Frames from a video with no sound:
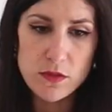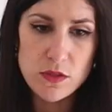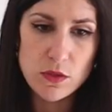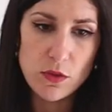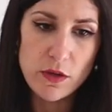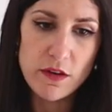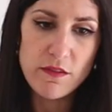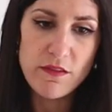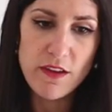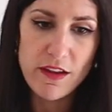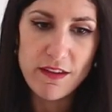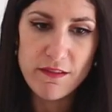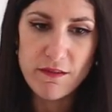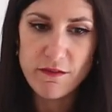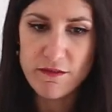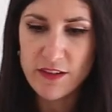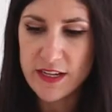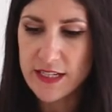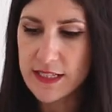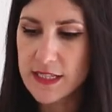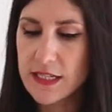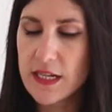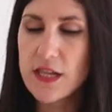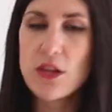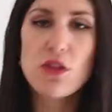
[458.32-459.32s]
sort of a
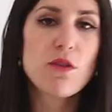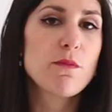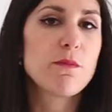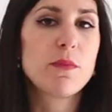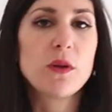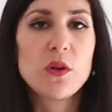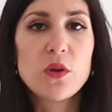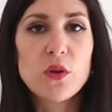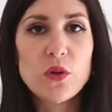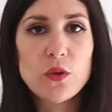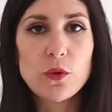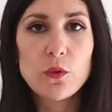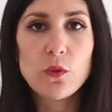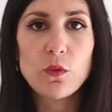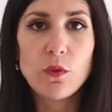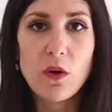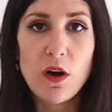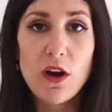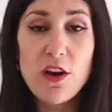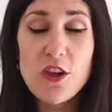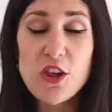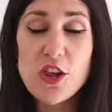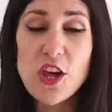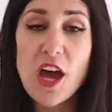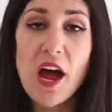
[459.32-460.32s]
vintage blue
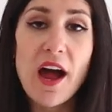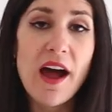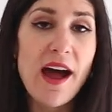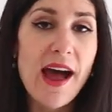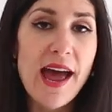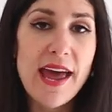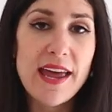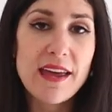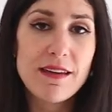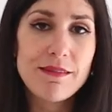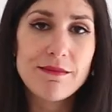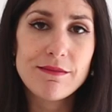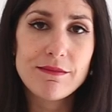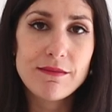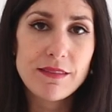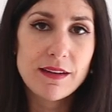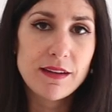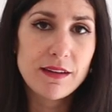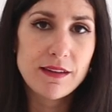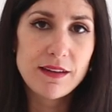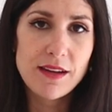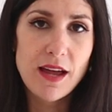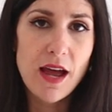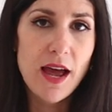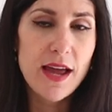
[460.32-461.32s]
wash. I
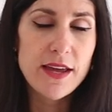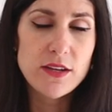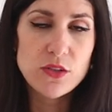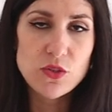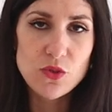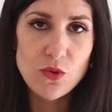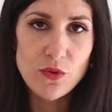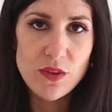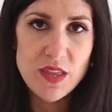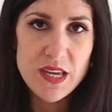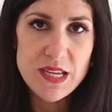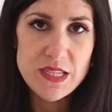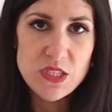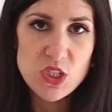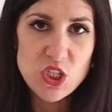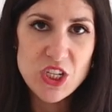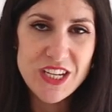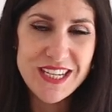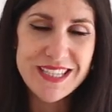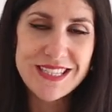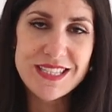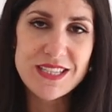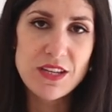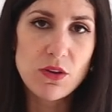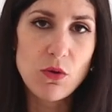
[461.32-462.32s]
I adore these
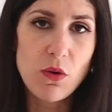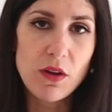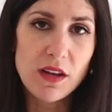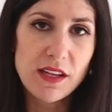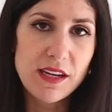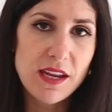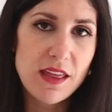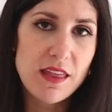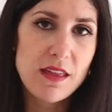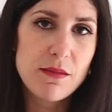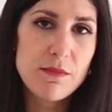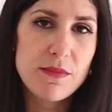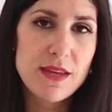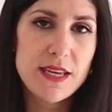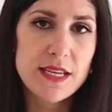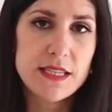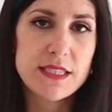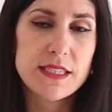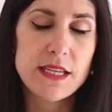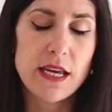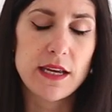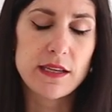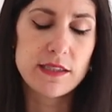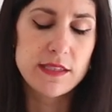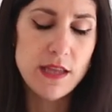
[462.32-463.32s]
jeans. The quality of them
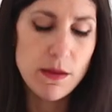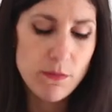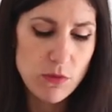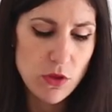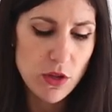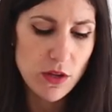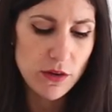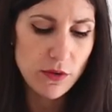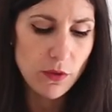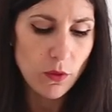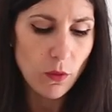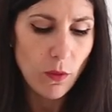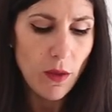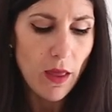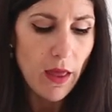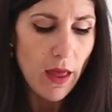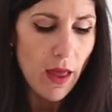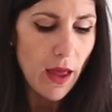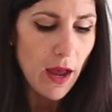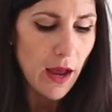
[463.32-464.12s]
is exceptional.